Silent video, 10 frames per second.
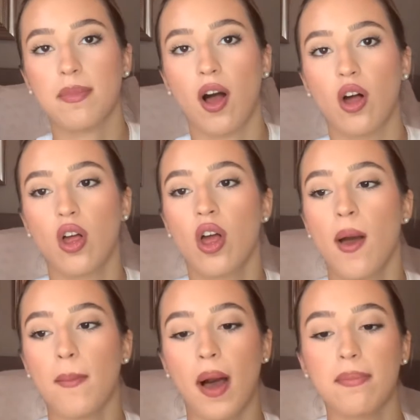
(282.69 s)
I'll
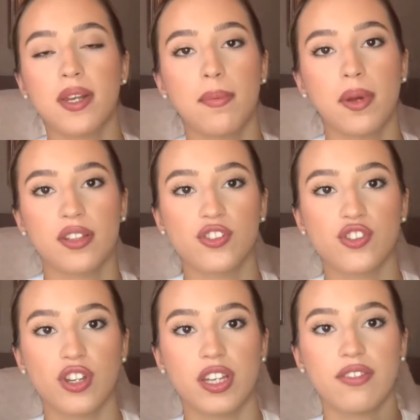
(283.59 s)
pop it up on the
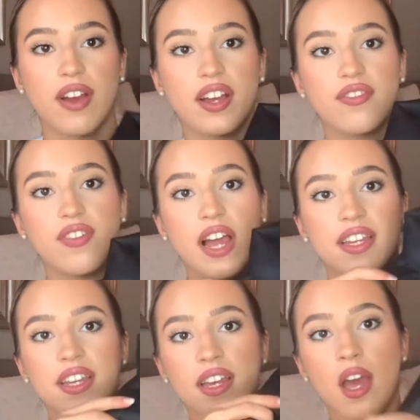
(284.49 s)
screen if I could find
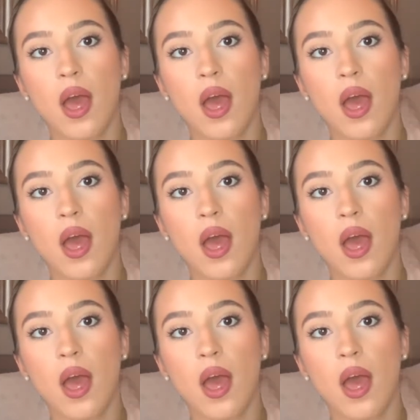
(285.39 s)
it.